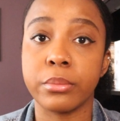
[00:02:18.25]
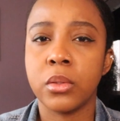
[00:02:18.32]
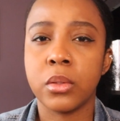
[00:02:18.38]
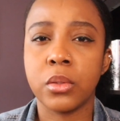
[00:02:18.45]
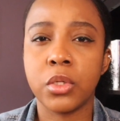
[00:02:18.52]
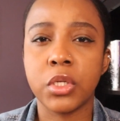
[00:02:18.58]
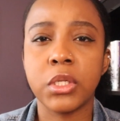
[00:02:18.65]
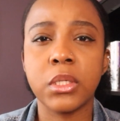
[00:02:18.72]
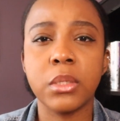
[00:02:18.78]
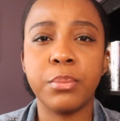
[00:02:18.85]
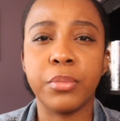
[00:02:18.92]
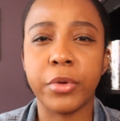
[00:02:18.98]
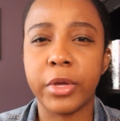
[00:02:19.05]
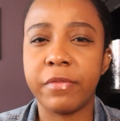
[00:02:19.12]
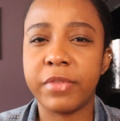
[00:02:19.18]
So just to
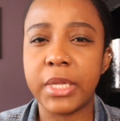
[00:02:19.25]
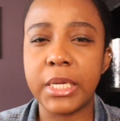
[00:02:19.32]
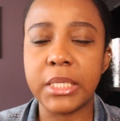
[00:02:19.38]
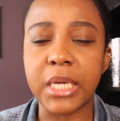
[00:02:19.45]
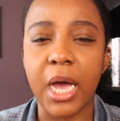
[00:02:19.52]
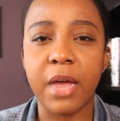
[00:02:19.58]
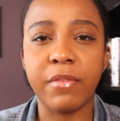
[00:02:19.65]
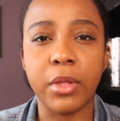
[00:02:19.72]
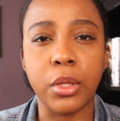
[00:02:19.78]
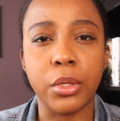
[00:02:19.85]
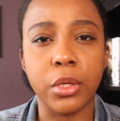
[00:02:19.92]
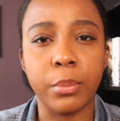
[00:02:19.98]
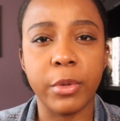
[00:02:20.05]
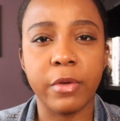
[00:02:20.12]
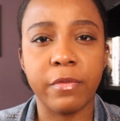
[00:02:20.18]
briefly dive a
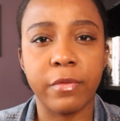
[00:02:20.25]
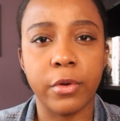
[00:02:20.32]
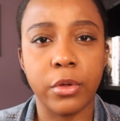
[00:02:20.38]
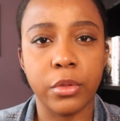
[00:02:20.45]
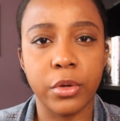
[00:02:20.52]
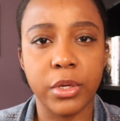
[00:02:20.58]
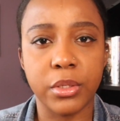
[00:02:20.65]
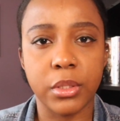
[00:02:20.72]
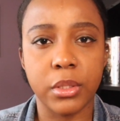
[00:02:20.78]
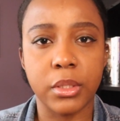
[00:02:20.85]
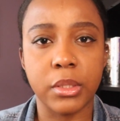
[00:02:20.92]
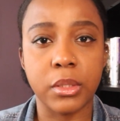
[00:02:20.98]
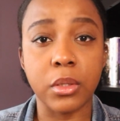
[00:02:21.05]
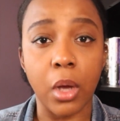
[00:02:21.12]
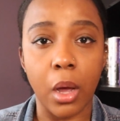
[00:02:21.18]
little bit further into this
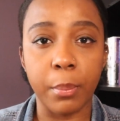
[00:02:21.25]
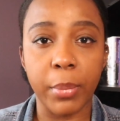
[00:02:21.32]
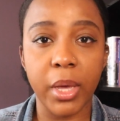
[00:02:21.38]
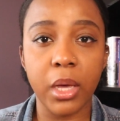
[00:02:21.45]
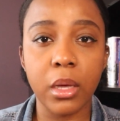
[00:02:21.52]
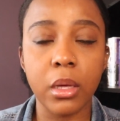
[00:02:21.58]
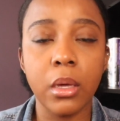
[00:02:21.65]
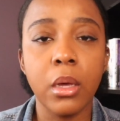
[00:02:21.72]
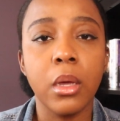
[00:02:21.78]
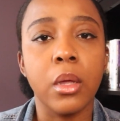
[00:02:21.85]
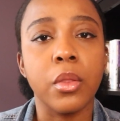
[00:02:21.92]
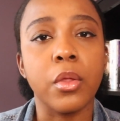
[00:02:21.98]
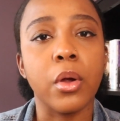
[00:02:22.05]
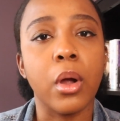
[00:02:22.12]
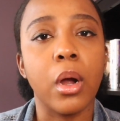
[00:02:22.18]
topic,
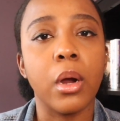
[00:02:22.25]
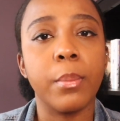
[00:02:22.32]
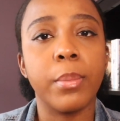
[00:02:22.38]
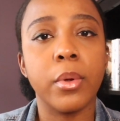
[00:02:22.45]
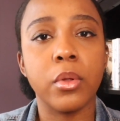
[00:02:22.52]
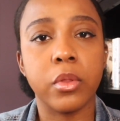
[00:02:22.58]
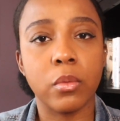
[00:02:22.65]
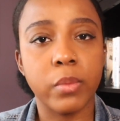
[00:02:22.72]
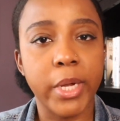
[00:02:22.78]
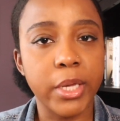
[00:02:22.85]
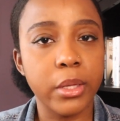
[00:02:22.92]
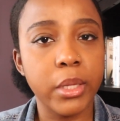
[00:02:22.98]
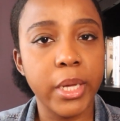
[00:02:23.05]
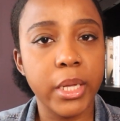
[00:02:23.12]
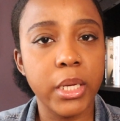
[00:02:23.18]
there are both
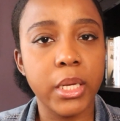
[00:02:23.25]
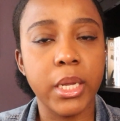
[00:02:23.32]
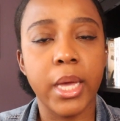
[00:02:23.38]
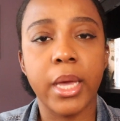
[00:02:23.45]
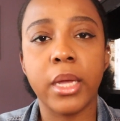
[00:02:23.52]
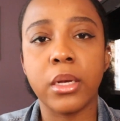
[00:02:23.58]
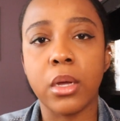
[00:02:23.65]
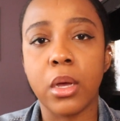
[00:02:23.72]
regulated and